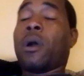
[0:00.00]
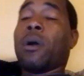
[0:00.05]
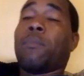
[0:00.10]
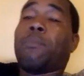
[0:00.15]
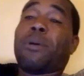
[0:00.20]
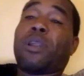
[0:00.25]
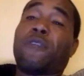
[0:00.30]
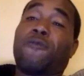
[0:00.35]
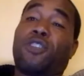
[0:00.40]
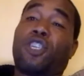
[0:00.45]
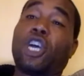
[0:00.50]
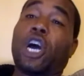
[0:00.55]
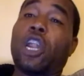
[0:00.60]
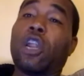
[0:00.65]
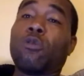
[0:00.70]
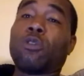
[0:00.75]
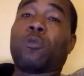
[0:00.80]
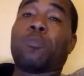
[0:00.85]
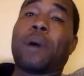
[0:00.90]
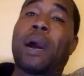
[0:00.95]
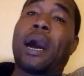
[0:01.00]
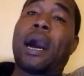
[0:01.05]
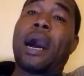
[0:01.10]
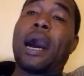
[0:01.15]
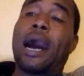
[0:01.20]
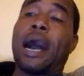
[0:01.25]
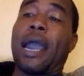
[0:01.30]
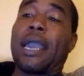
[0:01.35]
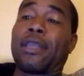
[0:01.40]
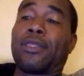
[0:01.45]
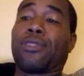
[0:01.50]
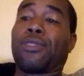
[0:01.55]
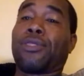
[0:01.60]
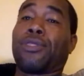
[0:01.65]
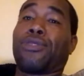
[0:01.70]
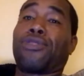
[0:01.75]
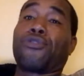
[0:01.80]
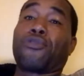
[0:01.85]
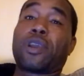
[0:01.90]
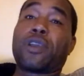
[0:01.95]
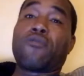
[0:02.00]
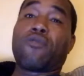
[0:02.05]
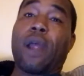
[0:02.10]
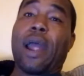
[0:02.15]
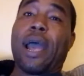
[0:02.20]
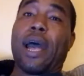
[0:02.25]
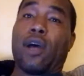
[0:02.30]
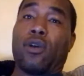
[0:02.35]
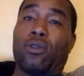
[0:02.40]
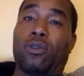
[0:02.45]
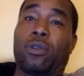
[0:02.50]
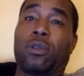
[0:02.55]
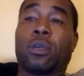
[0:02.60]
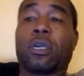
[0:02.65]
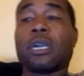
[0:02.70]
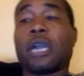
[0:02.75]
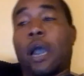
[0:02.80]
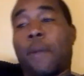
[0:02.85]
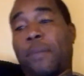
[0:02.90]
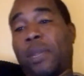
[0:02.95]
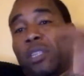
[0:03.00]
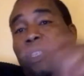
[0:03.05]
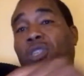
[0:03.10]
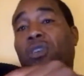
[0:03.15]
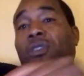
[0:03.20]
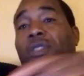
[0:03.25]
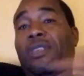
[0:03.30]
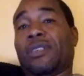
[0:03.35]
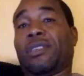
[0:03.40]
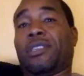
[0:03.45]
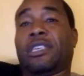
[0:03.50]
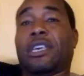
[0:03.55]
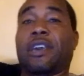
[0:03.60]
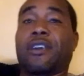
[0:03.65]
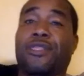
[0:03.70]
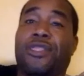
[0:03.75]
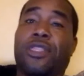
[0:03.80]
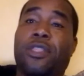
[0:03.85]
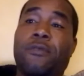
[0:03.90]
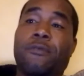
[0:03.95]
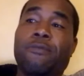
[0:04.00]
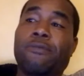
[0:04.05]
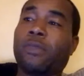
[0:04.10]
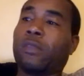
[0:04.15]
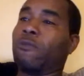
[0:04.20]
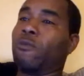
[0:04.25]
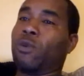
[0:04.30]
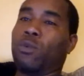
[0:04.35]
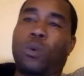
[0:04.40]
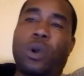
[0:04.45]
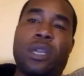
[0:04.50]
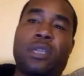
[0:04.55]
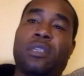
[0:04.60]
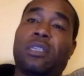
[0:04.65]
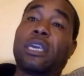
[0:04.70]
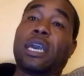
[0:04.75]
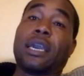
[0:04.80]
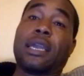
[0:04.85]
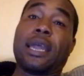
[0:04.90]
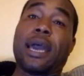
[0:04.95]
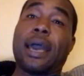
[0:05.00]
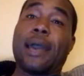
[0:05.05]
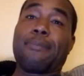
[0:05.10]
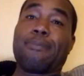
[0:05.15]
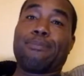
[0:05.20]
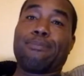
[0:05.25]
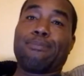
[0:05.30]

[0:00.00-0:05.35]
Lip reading: But if Charlo was behind 3 rounds coming into this 10th, we want to say that,